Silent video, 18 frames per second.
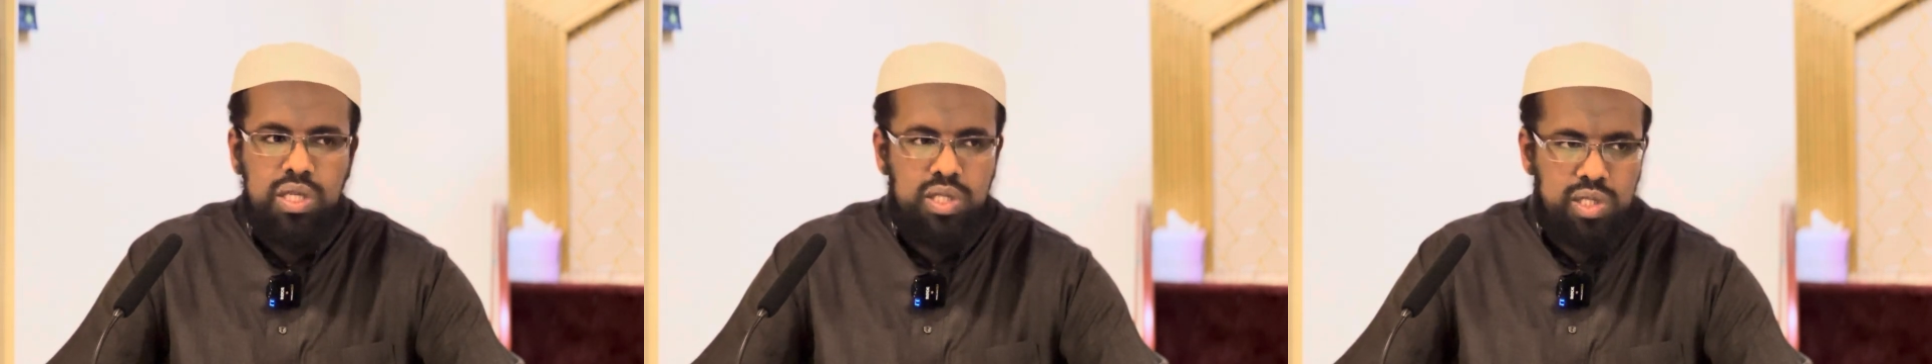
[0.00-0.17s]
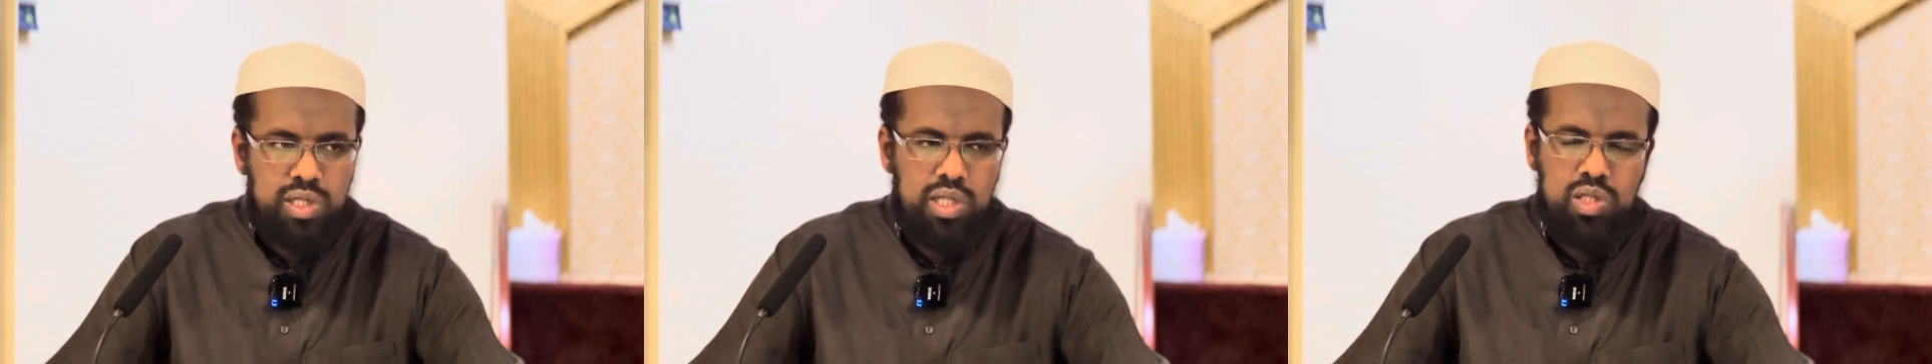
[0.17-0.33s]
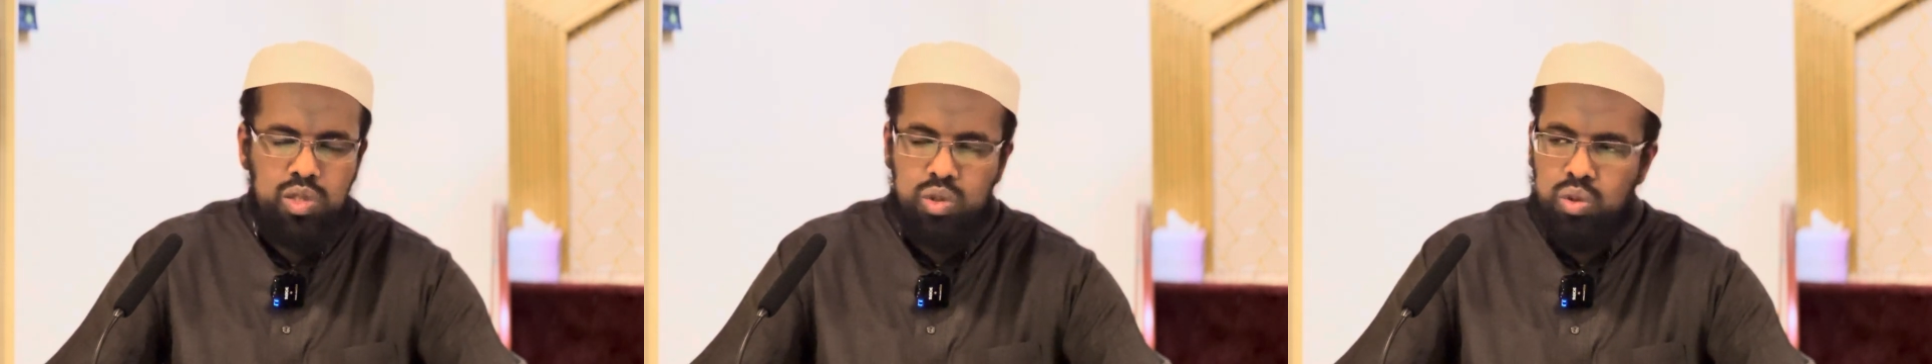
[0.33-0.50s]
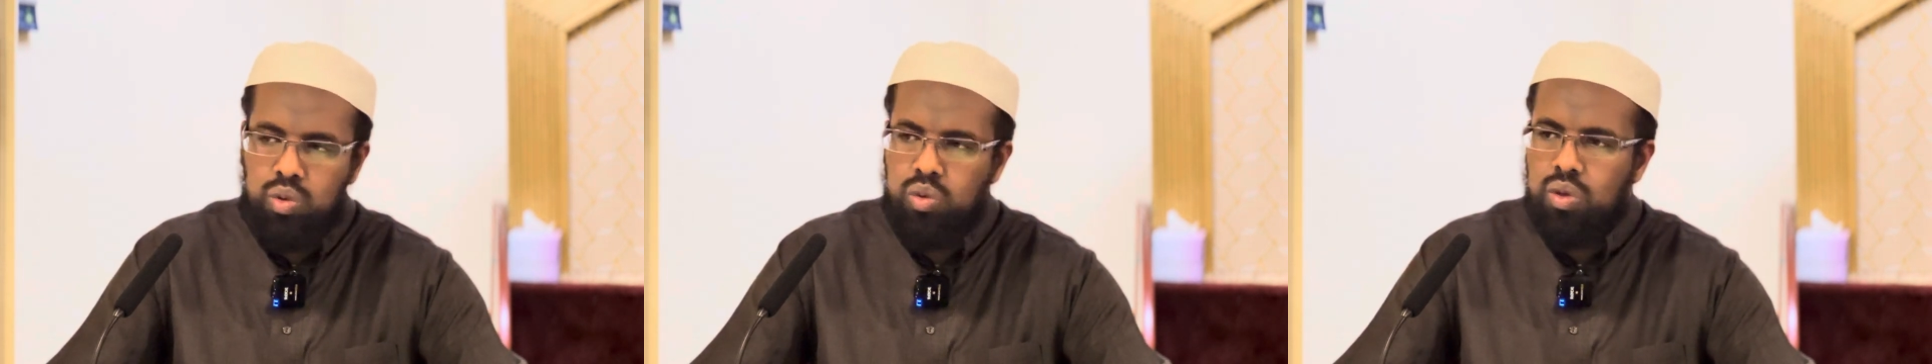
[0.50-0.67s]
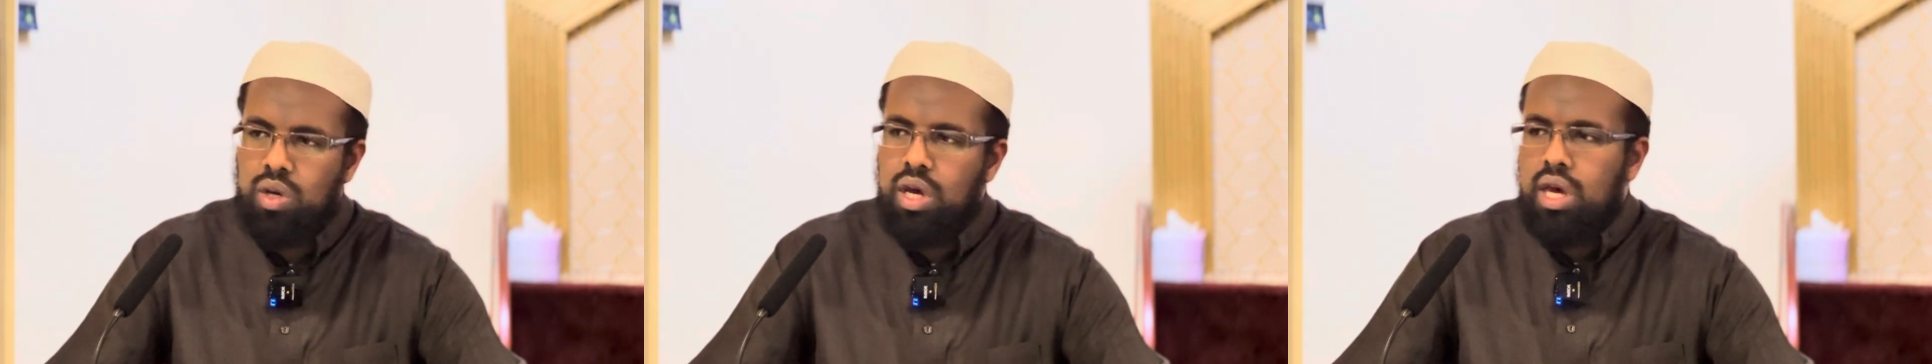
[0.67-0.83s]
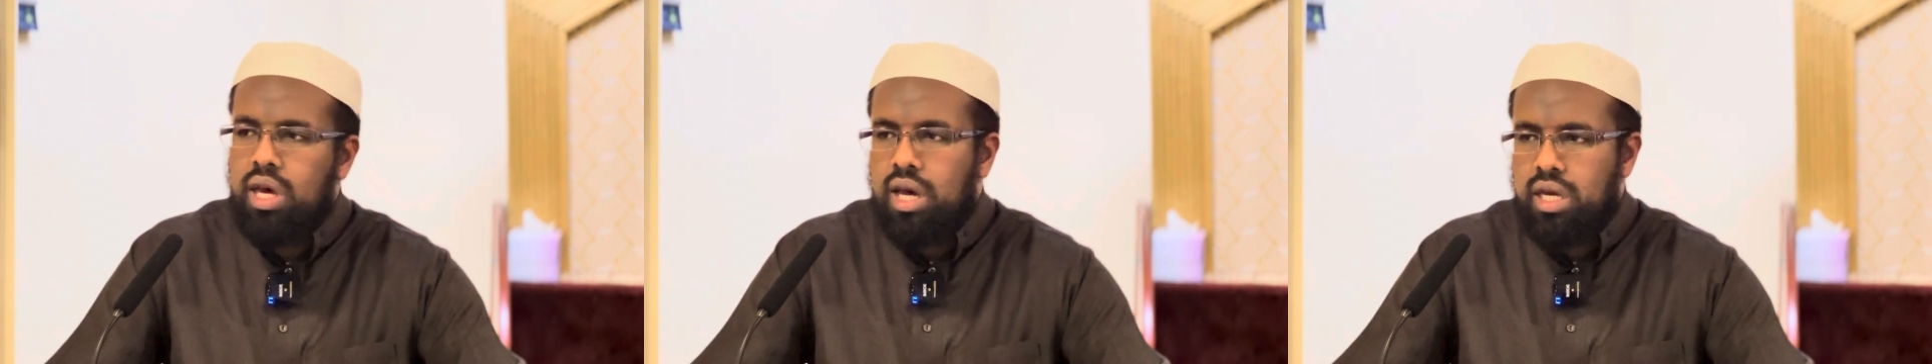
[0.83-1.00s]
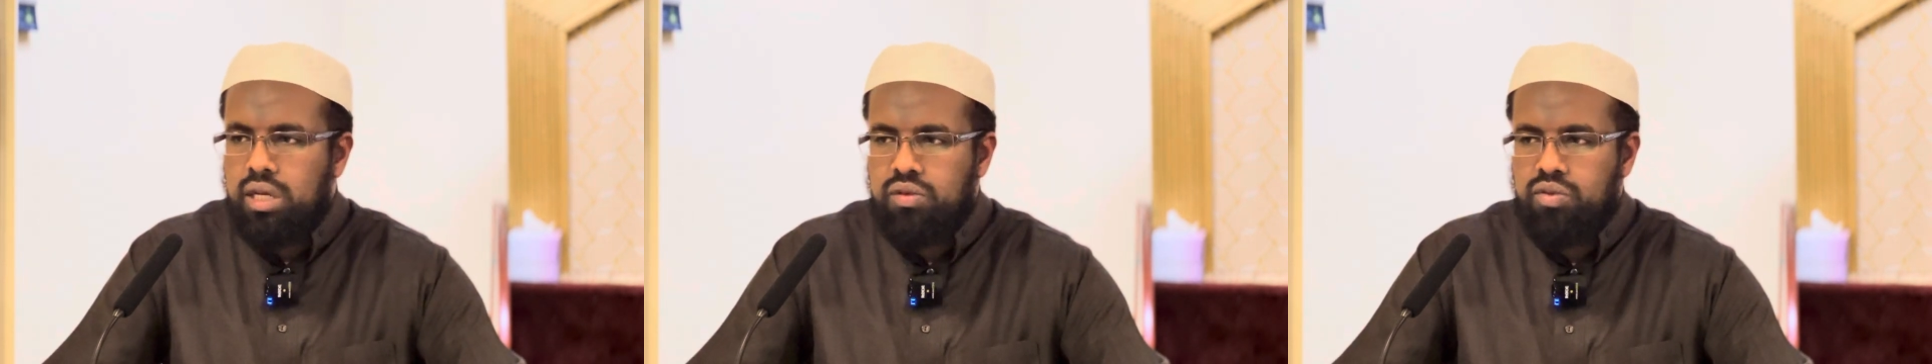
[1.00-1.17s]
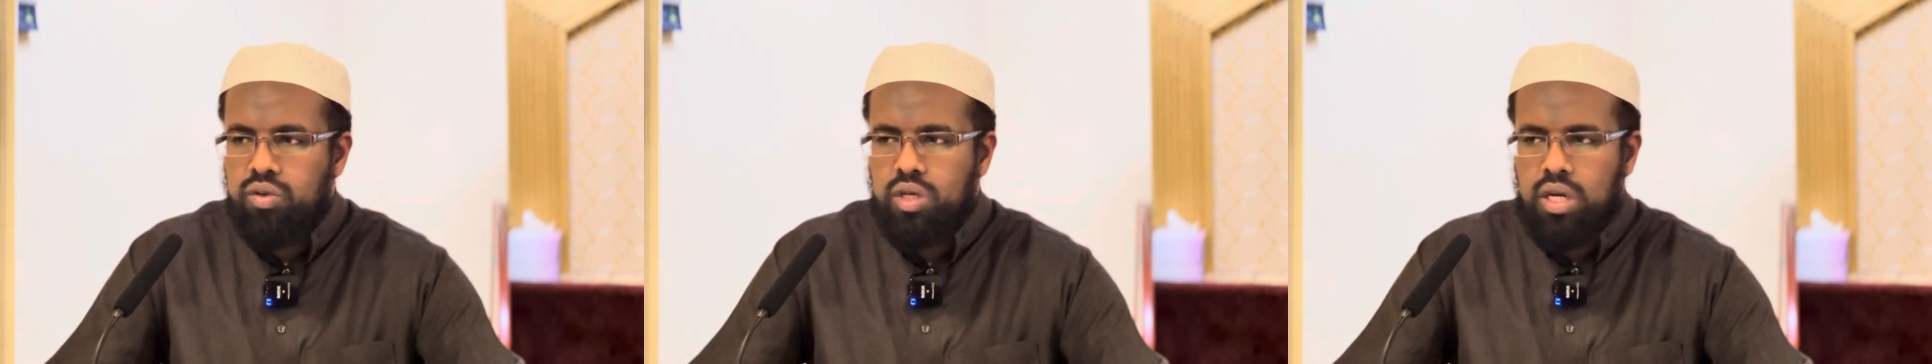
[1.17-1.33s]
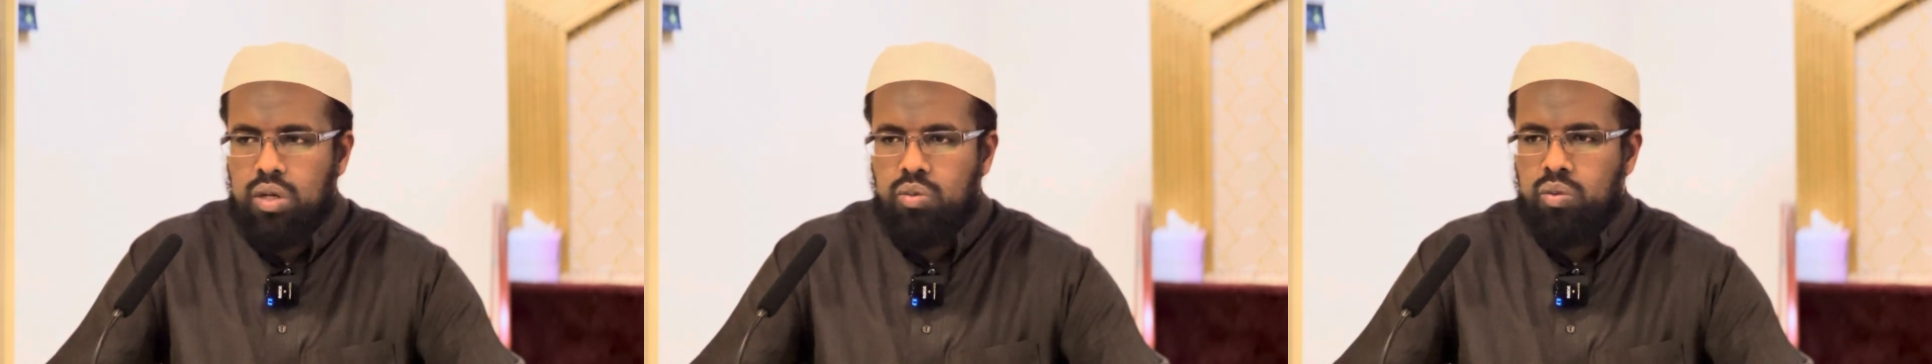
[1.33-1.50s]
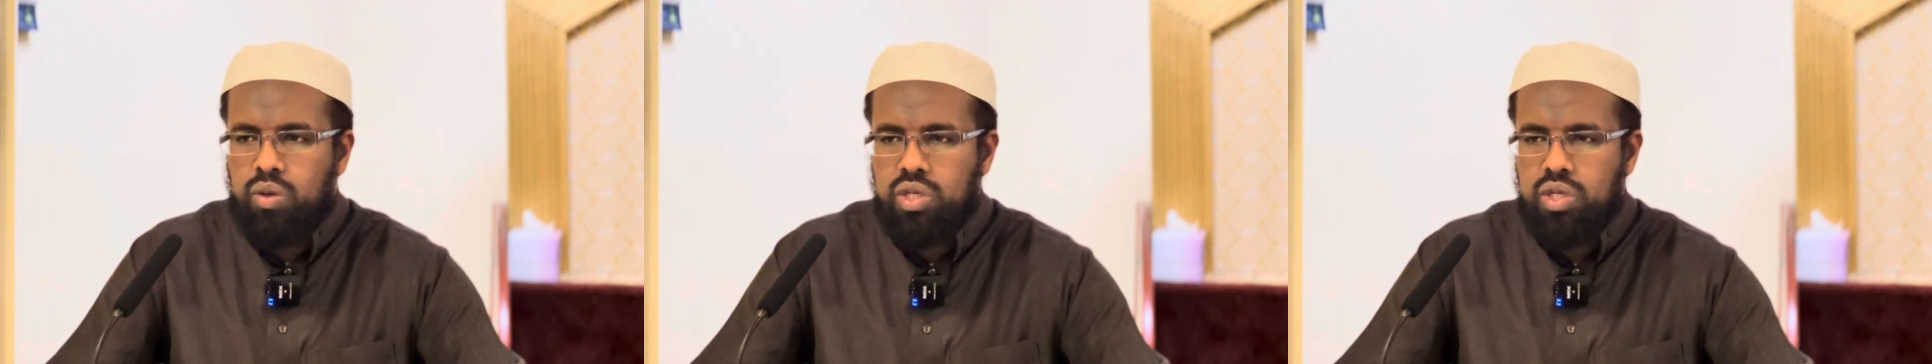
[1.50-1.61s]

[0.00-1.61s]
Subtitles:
He sees you, and if you can't